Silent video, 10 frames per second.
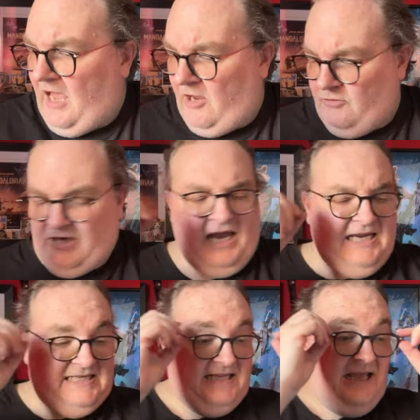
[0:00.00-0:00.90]
Okay,
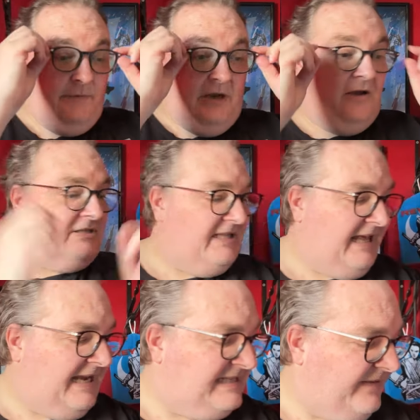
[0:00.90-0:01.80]
so there we go. So
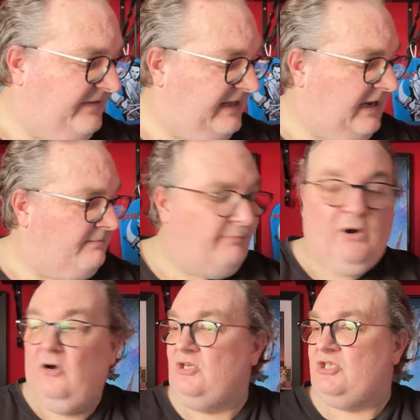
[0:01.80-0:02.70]
that is everything
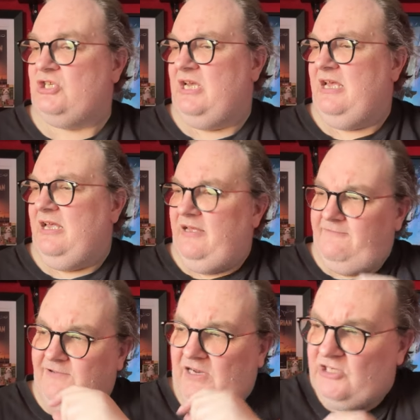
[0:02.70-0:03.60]
unboxed.
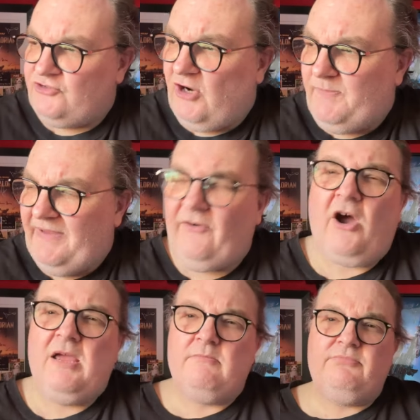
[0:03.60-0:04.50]
Right, let's try a bit of
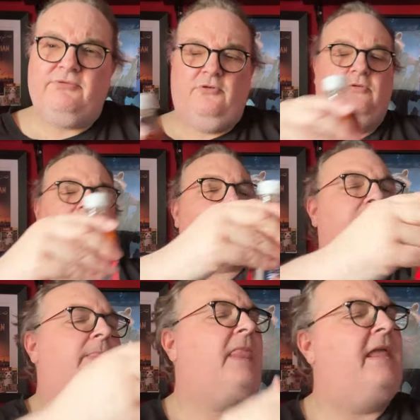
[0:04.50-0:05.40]
Iron Brew.
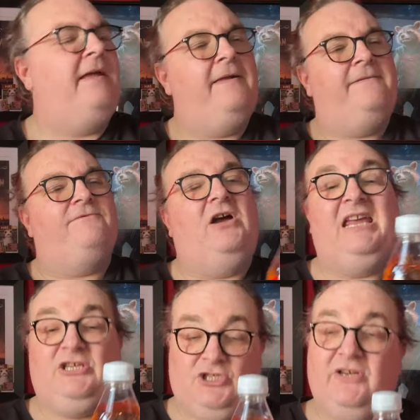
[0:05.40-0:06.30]
Right,
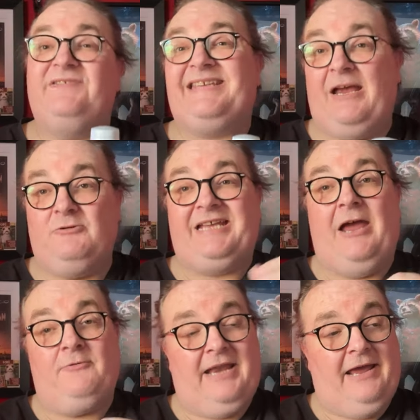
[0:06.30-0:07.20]
it should have settled
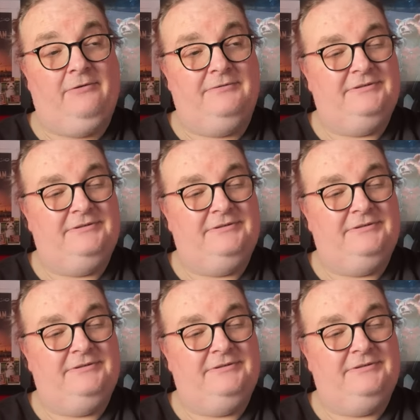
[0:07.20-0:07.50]
down now.